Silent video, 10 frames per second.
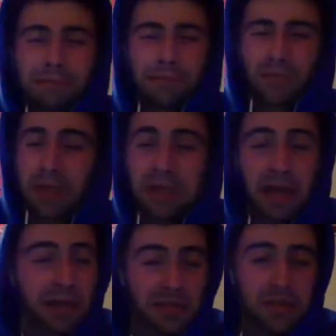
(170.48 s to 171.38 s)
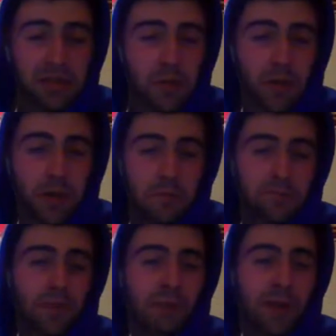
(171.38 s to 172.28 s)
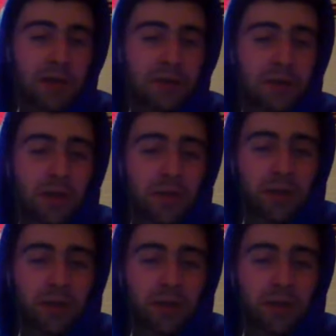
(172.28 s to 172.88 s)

I guess he scored. I'm not sure that the